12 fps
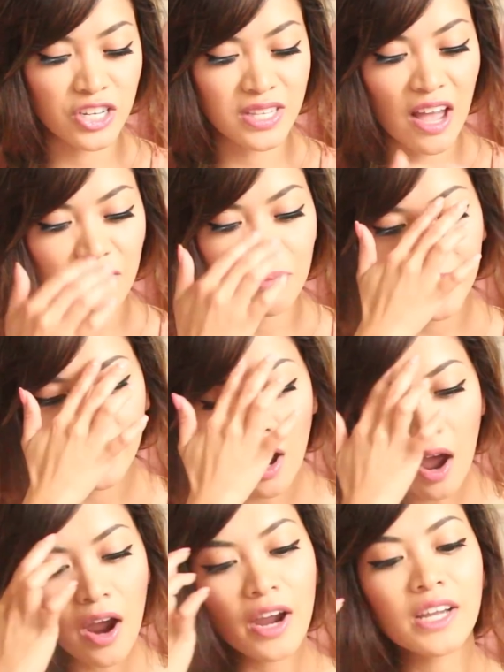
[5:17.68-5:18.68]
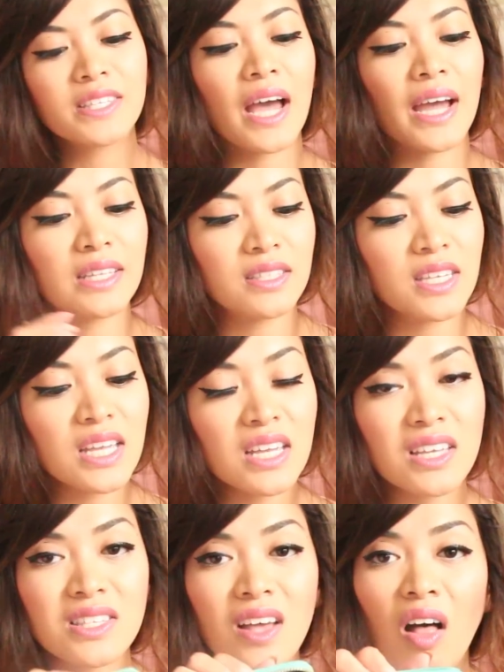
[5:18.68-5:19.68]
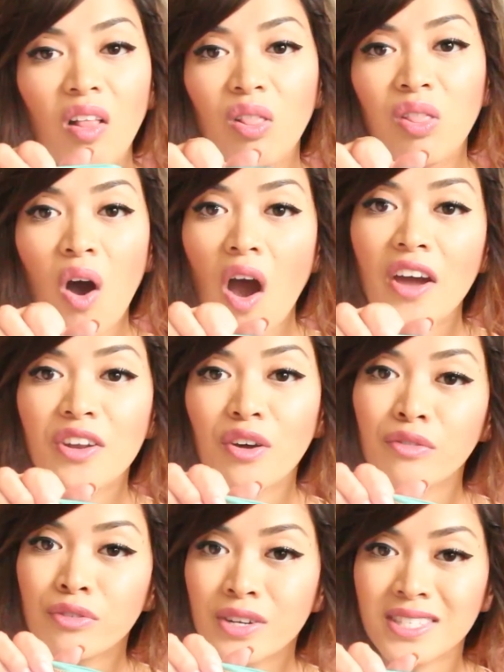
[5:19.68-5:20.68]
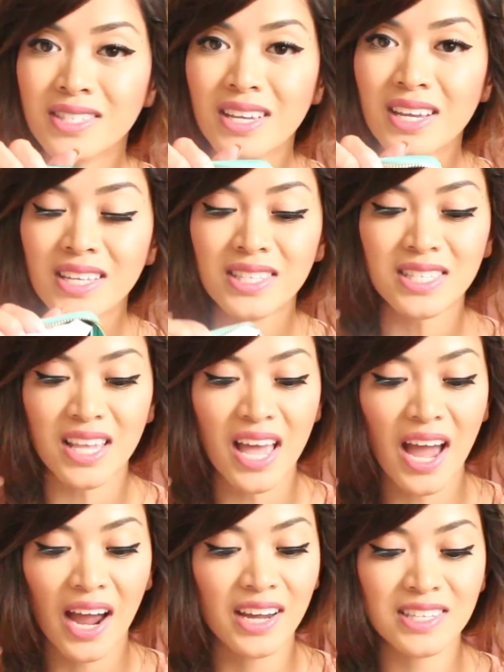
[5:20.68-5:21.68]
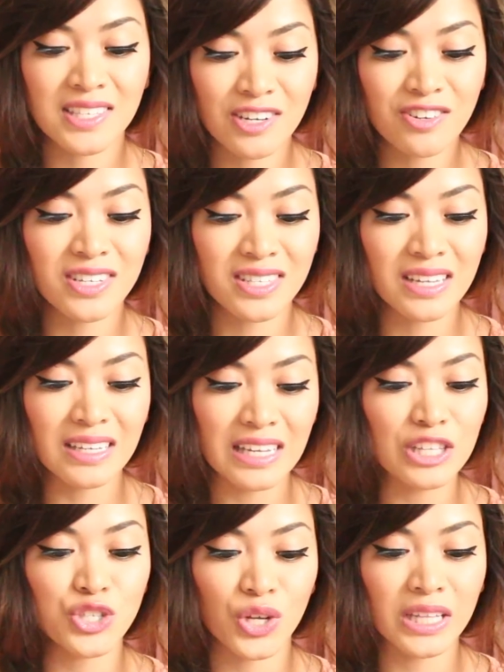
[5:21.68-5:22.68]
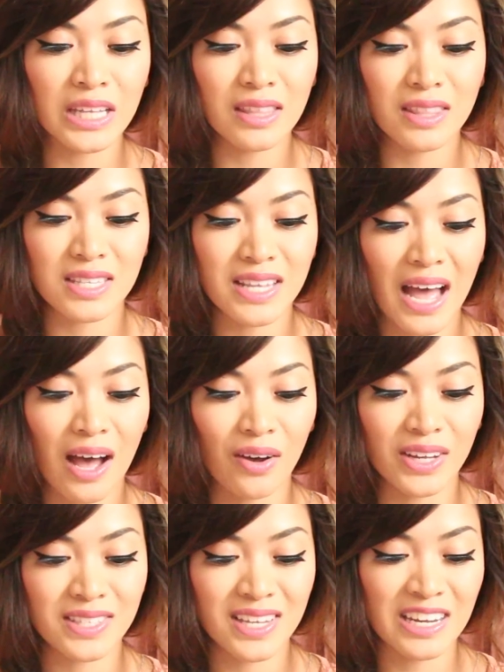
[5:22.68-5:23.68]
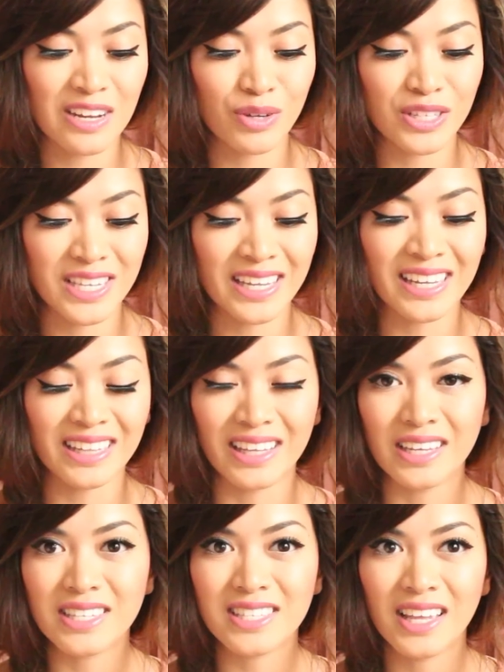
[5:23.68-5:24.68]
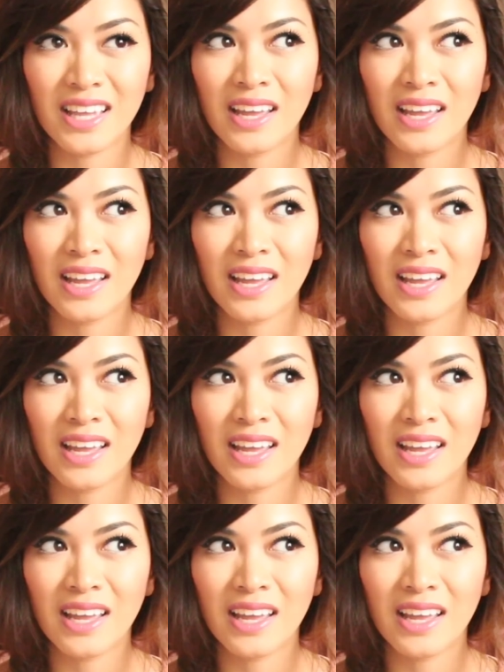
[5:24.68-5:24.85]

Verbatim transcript: just have my cards, I Ds, a lot of receipts. I seriously need to clean this out. It's getting ridiculous.